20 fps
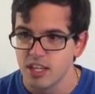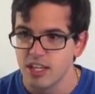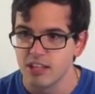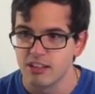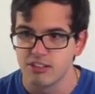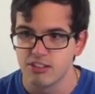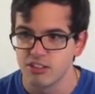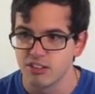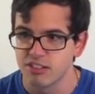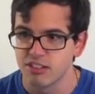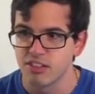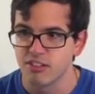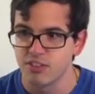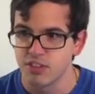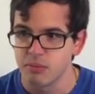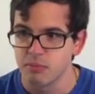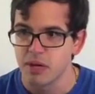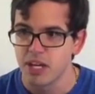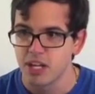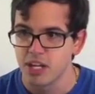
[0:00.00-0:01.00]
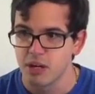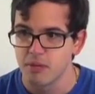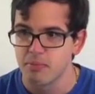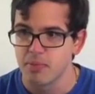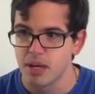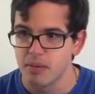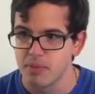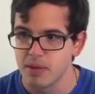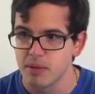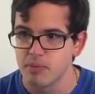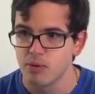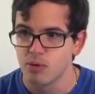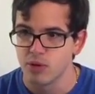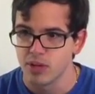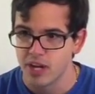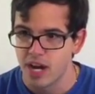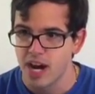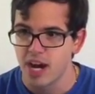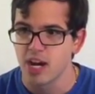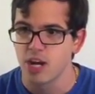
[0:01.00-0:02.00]
It's just something made up by
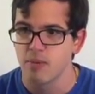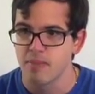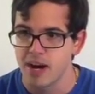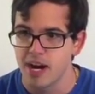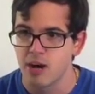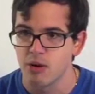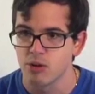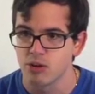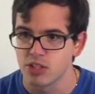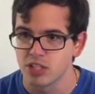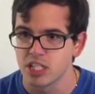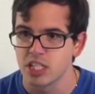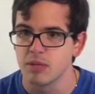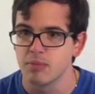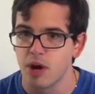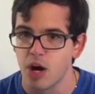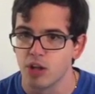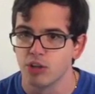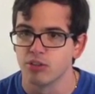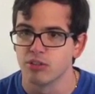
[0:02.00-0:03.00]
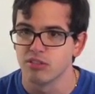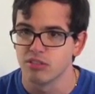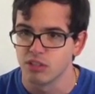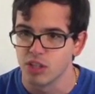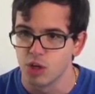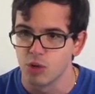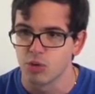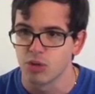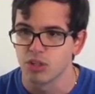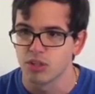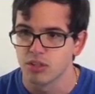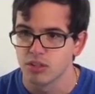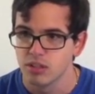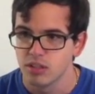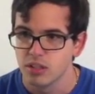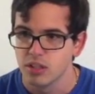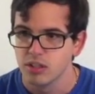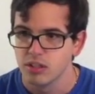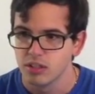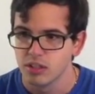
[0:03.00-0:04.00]
people in higher power to keep others lower
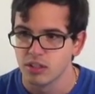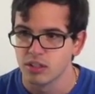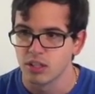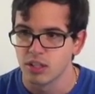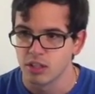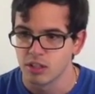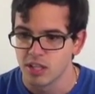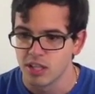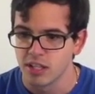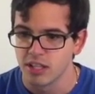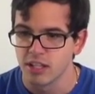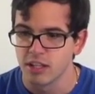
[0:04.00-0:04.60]
than their